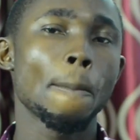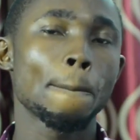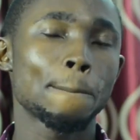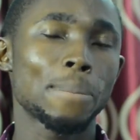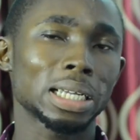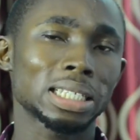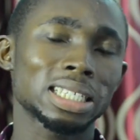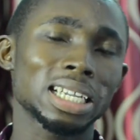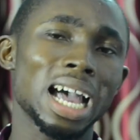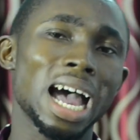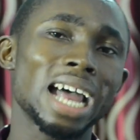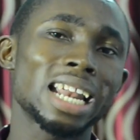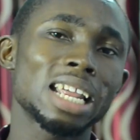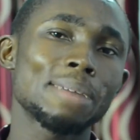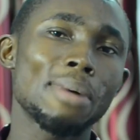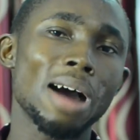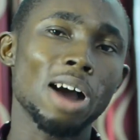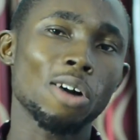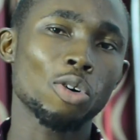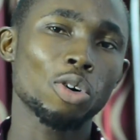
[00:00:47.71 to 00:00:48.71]
But I
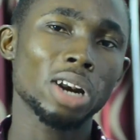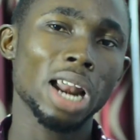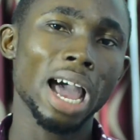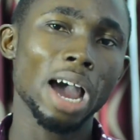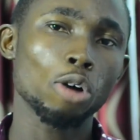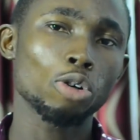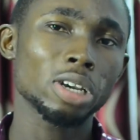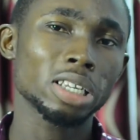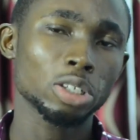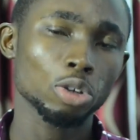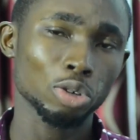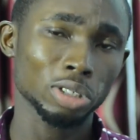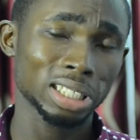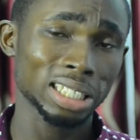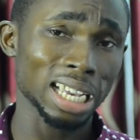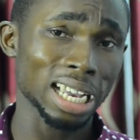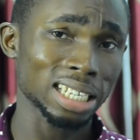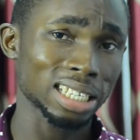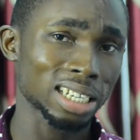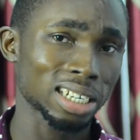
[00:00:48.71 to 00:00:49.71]
never can always what
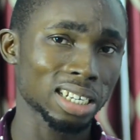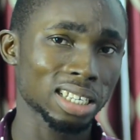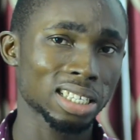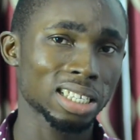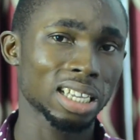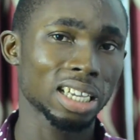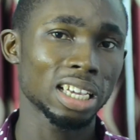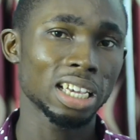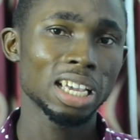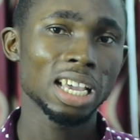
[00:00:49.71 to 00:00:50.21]
I say.